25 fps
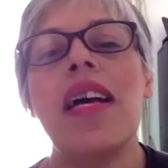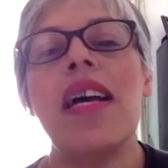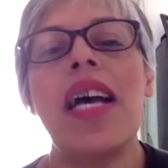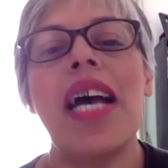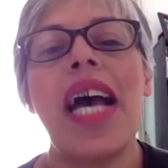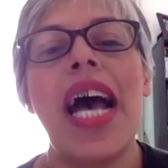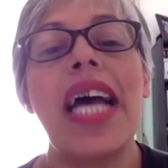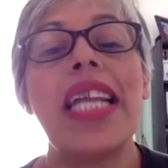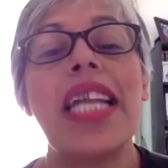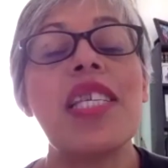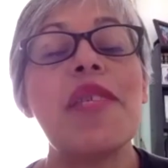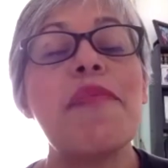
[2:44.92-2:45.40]

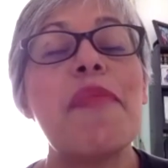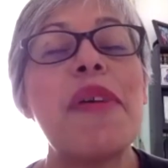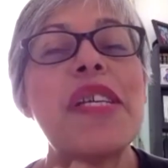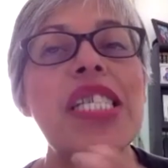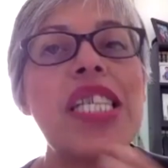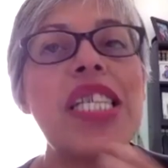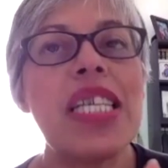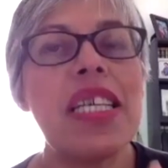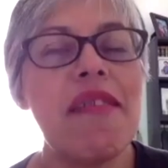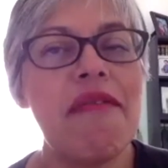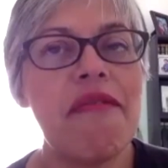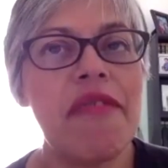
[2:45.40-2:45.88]
And
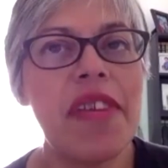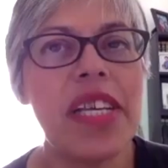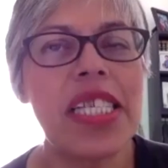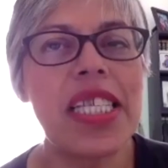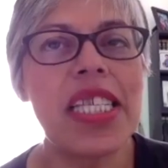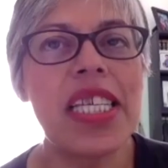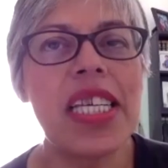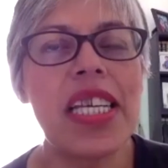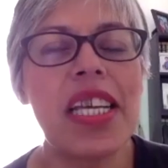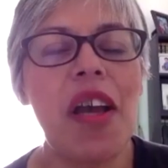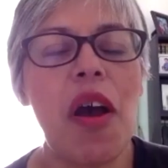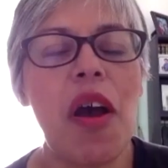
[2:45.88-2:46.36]
especially in fixed
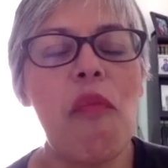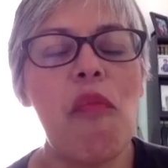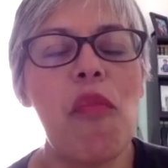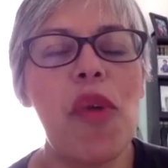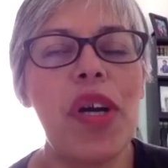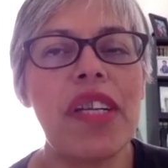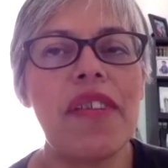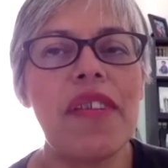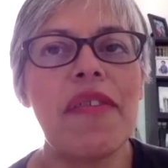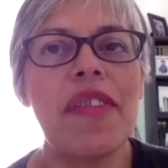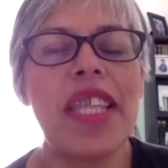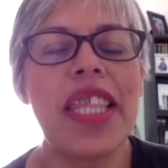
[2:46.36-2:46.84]
income, one
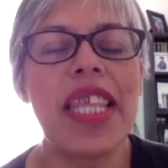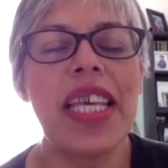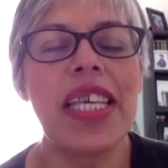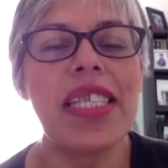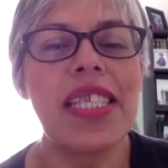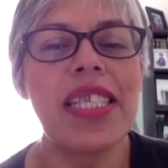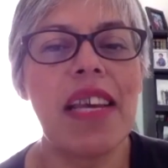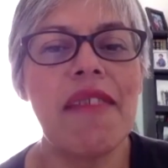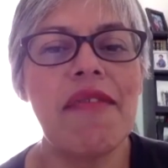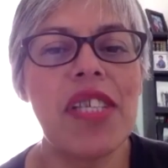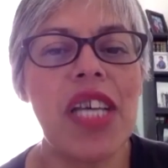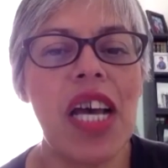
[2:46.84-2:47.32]
of the things
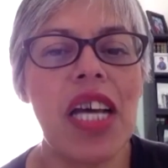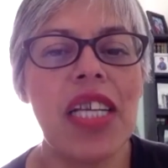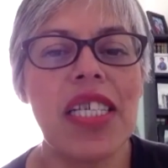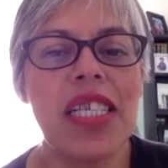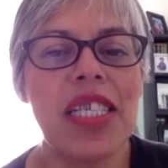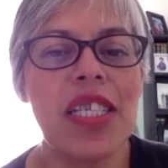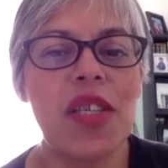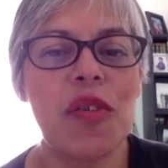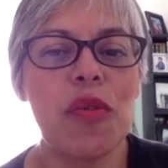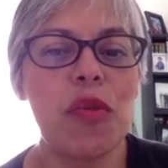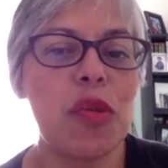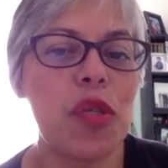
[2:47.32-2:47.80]
they've done is
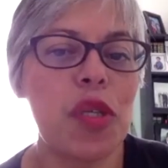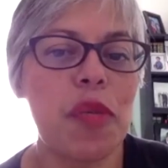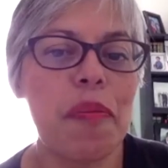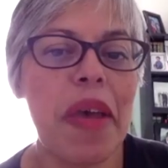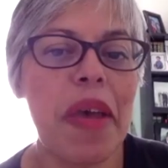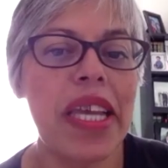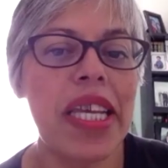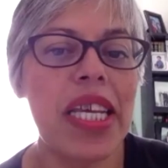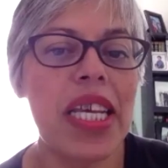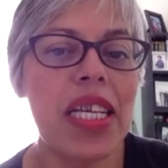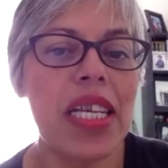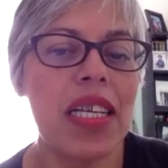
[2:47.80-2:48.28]
to
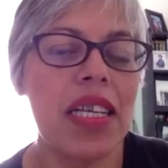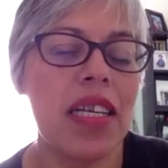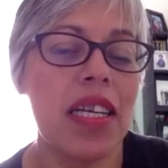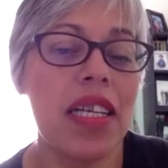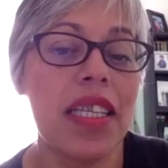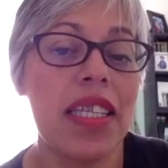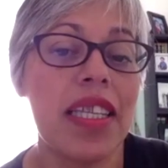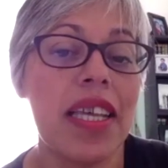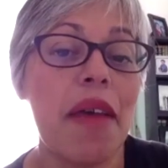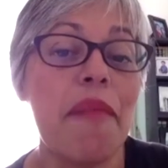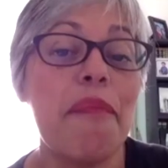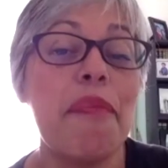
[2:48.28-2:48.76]
automate.
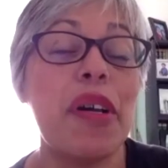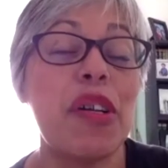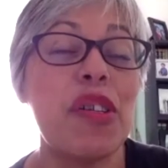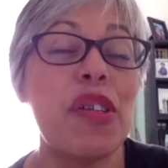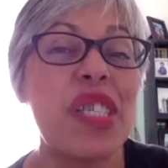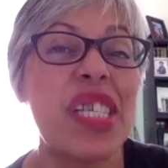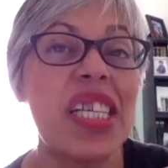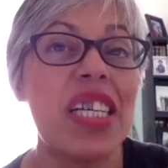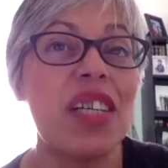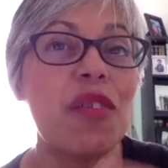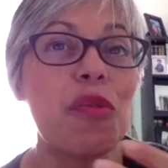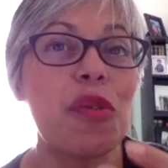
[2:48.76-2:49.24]
They're building
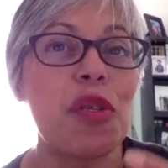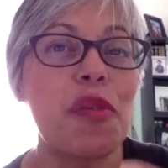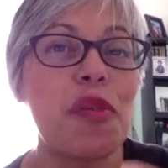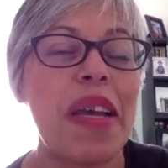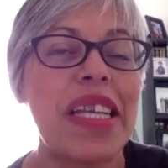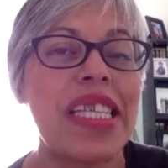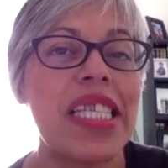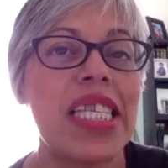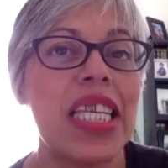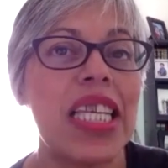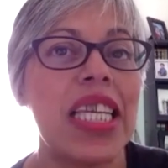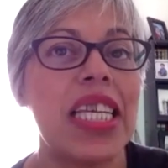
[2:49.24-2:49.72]
an
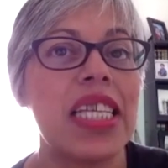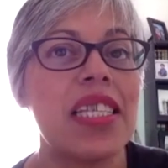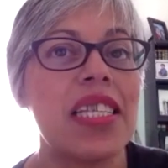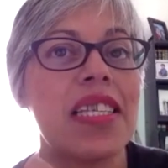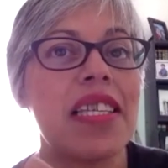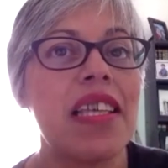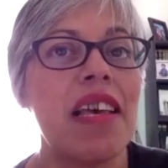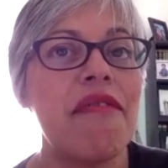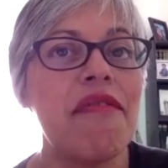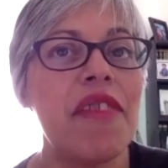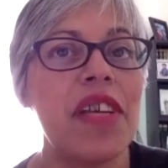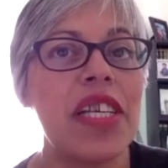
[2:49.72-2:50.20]
automated link to
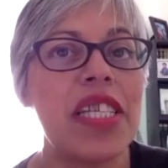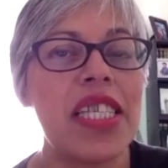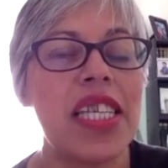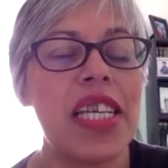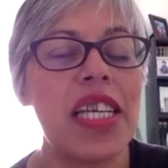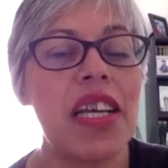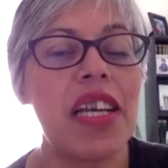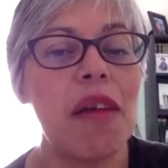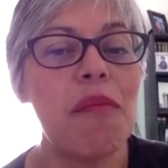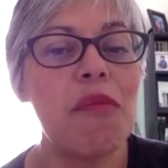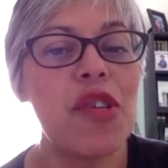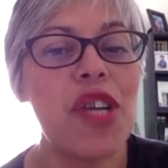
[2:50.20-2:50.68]
their fixed
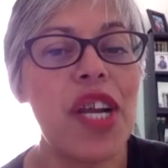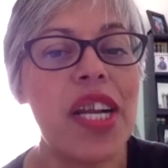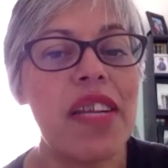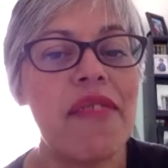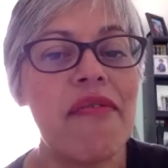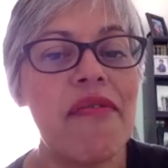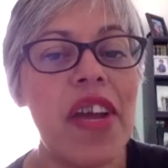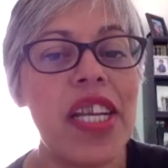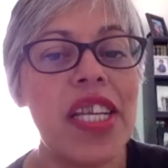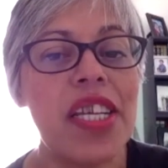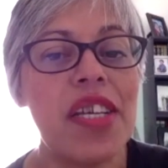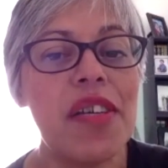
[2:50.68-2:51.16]
income trading
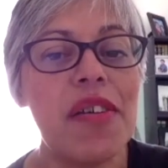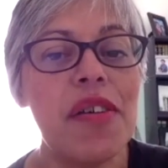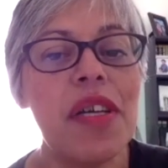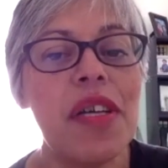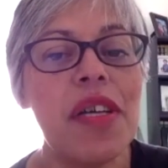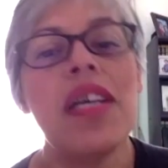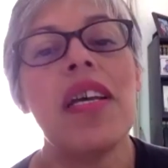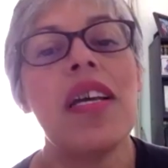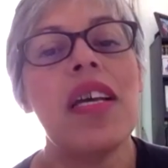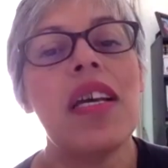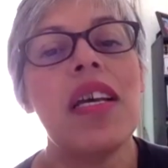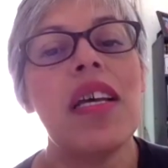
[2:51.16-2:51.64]
venue,
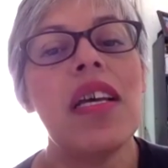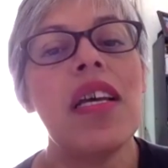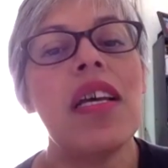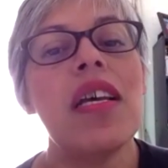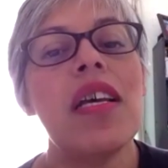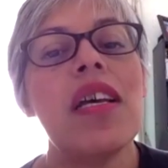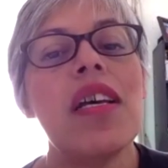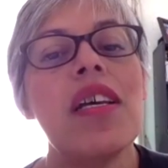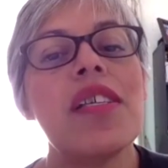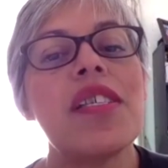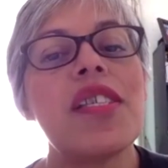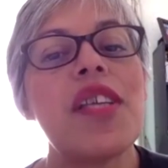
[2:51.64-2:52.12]

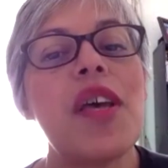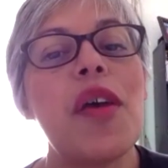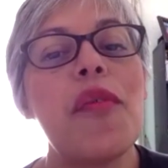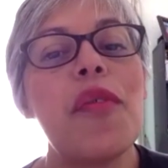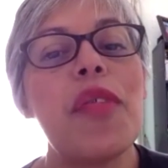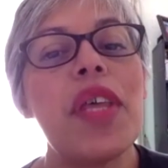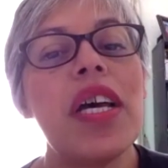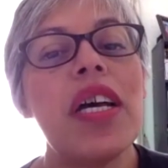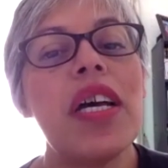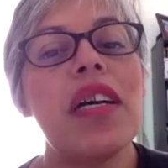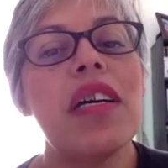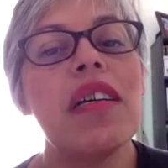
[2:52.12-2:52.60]
so
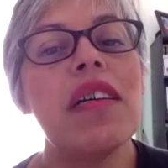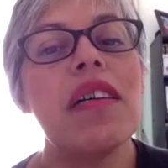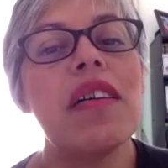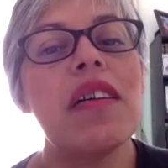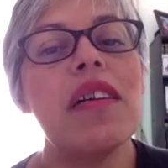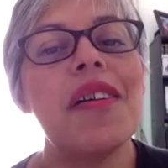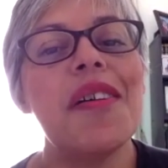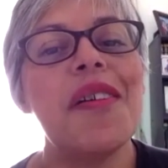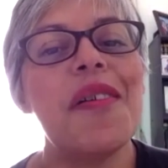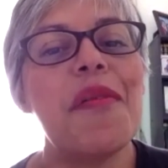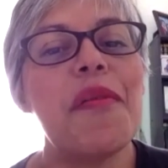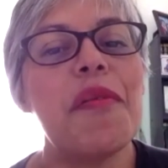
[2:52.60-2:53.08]
that
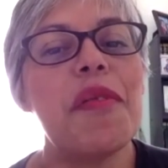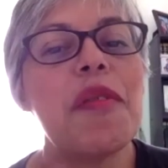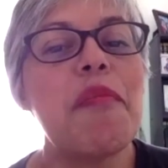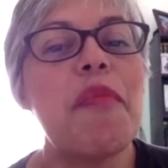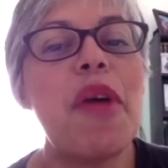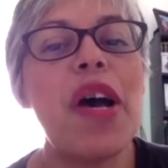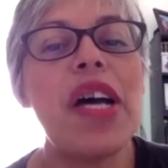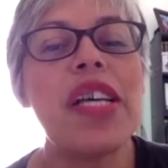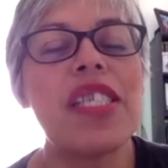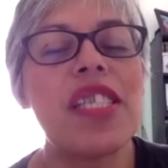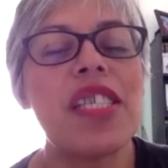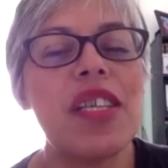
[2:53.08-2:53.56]
the
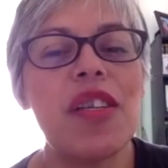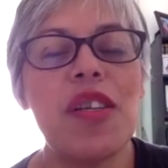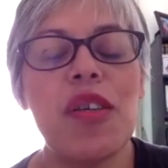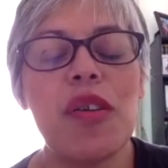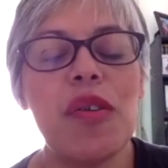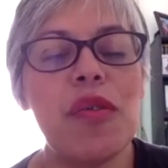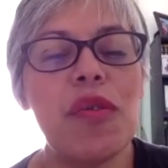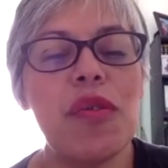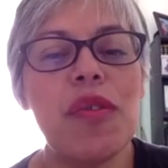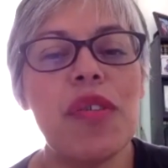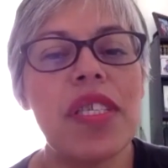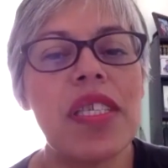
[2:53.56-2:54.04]
person
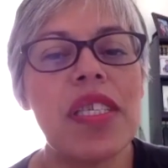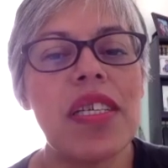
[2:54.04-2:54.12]
who's